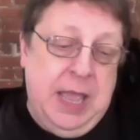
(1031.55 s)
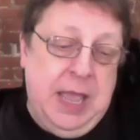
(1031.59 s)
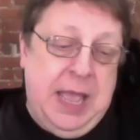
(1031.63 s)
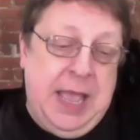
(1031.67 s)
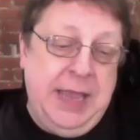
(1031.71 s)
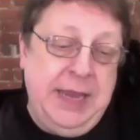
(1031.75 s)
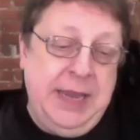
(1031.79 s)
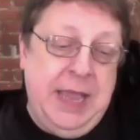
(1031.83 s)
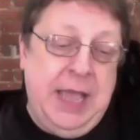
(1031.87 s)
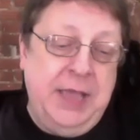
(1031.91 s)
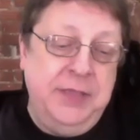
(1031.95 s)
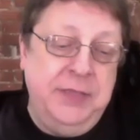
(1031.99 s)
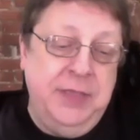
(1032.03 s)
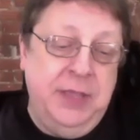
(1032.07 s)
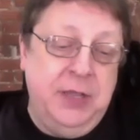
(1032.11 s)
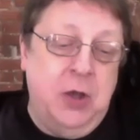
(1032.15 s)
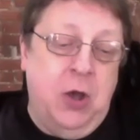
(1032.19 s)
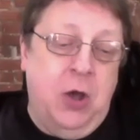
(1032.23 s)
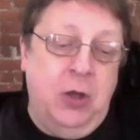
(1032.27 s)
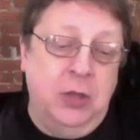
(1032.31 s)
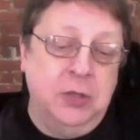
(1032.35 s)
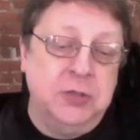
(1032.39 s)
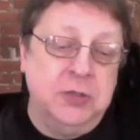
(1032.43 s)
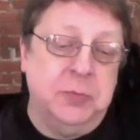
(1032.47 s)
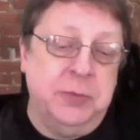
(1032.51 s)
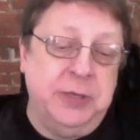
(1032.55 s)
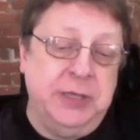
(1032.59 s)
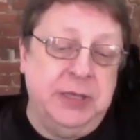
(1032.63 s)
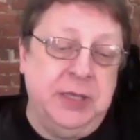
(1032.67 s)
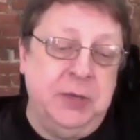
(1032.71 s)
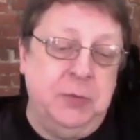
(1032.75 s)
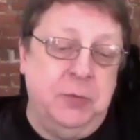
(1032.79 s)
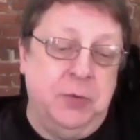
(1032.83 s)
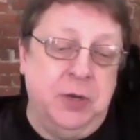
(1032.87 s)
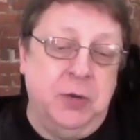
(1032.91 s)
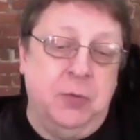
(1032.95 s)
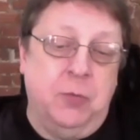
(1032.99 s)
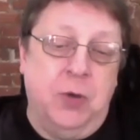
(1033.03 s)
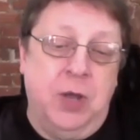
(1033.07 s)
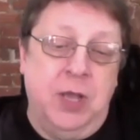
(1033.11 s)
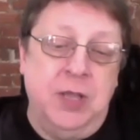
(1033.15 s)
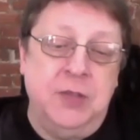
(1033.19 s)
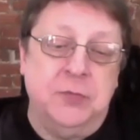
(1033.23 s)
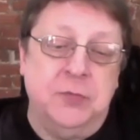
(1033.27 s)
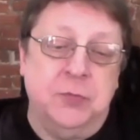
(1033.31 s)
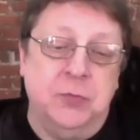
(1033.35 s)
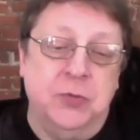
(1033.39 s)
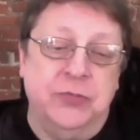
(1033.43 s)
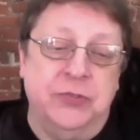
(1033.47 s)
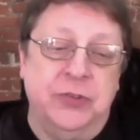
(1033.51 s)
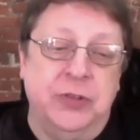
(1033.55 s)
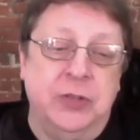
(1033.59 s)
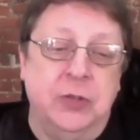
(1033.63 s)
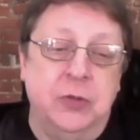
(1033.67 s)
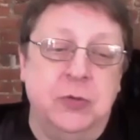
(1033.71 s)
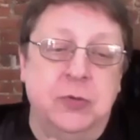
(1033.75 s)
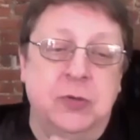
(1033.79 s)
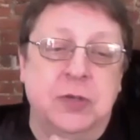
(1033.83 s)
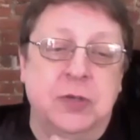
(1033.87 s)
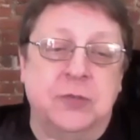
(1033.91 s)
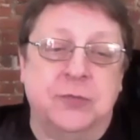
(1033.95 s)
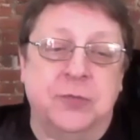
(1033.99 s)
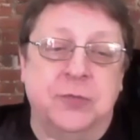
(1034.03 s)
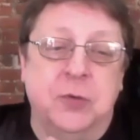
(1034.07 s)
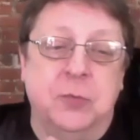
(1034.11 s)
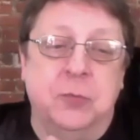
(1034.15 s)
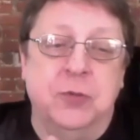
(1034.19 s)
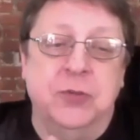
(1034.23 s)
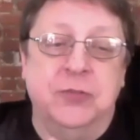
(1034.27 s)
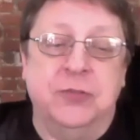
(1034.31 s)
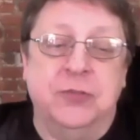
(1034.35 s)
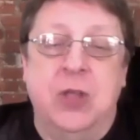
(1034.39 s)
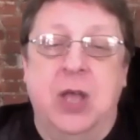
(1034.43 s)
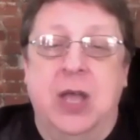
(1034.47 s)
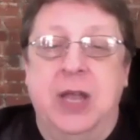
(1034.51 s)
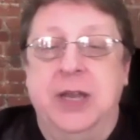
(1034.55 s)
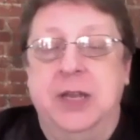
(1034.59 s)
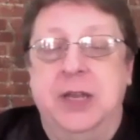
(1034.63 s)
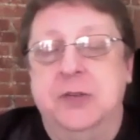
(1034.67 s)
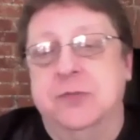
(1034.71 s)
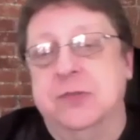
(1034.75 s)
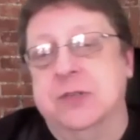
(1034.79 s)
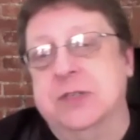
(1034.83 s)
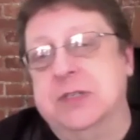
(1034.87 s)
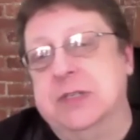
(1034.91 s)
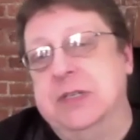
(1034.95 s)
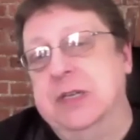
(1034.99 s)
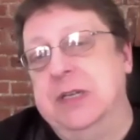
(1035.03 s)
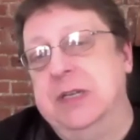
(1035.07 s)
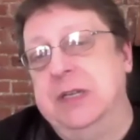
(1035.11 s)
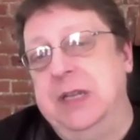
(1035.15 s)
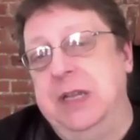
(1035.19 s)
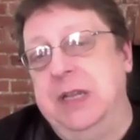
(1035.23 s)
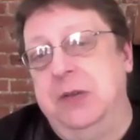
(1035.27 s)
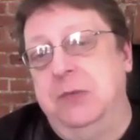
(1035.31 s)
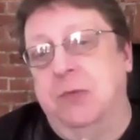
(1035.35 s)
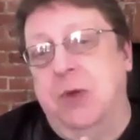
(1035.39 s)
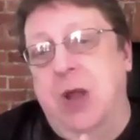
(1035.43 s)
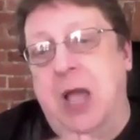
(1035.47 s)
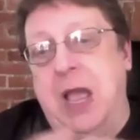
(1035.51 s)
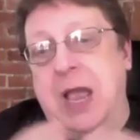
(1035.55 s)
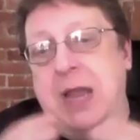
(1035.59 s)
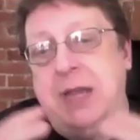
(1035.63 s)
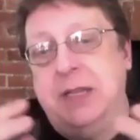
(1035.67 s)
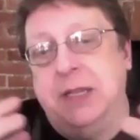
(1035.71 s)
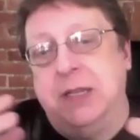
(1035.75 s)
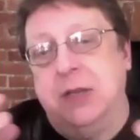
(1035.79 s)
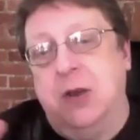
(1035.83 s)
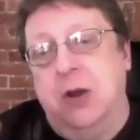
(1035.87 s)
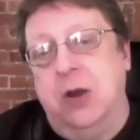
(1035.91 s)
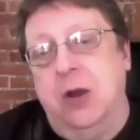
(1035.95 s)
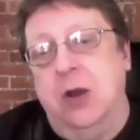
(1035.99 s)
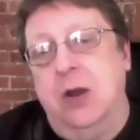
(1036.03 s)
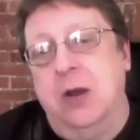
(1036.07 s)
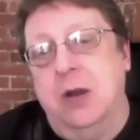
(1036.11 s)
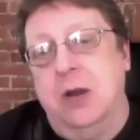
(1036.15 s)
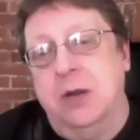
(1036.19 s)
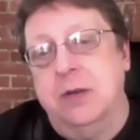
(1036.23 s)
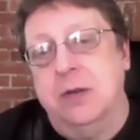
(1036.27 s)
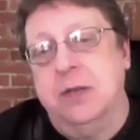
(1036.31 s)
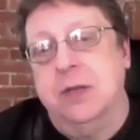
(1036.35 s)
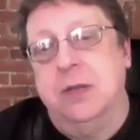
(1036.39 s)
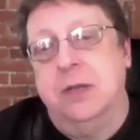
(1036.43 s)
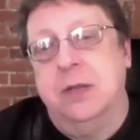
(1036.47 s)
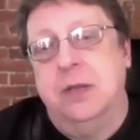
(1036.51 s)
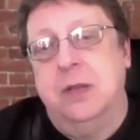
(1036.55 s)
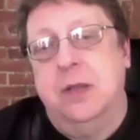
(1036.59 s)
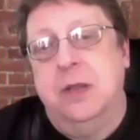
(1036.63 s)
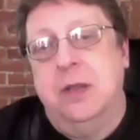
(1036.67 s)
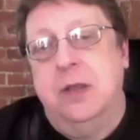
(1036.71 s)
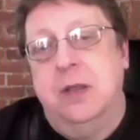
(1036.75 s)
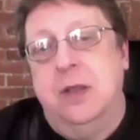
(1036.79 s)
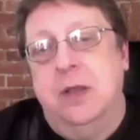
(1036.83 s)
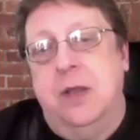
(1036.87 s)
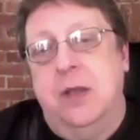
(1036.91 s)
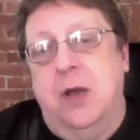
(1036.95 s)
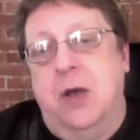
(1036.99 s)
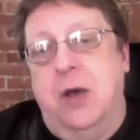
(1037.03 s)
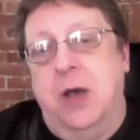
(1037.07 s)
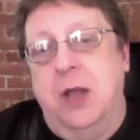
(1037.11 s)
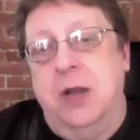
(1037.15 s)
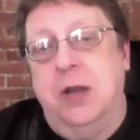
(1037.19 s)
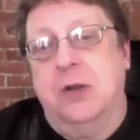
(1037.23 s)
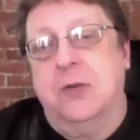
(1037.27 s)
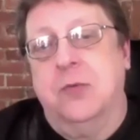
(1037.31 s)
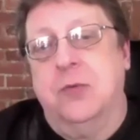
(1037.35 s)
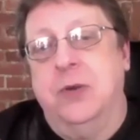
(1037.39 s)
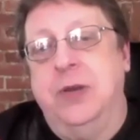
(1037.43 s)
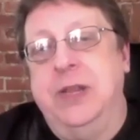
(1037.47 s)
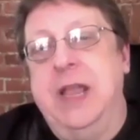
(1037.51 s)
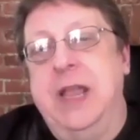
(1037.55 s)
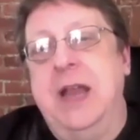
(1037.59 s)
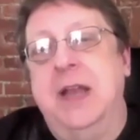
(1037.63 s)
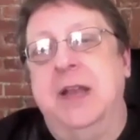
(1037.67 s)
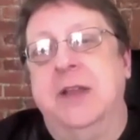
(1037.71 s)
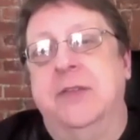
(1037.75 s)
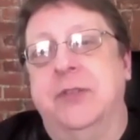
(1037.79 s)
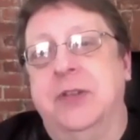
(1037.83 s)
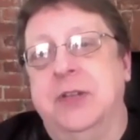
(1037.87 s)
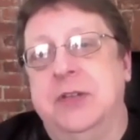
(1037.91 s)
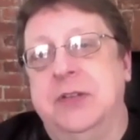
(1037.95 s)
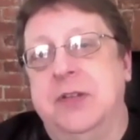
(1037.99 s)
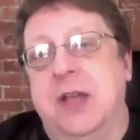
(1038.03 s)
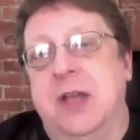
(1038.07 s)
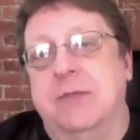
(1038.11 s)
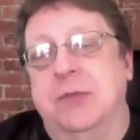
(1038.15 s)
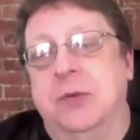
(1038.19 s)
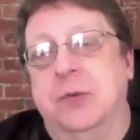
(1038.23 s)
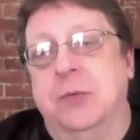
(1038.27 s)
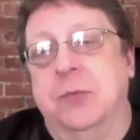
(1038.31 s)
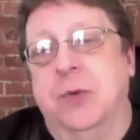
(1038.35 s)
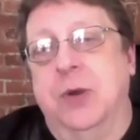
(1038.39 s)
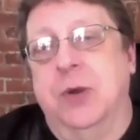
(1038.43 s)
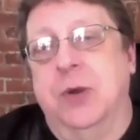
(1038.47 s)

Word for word: I, I think ultimately what it was was that lucasfilm was not interested in riding herd on a creative endeavor where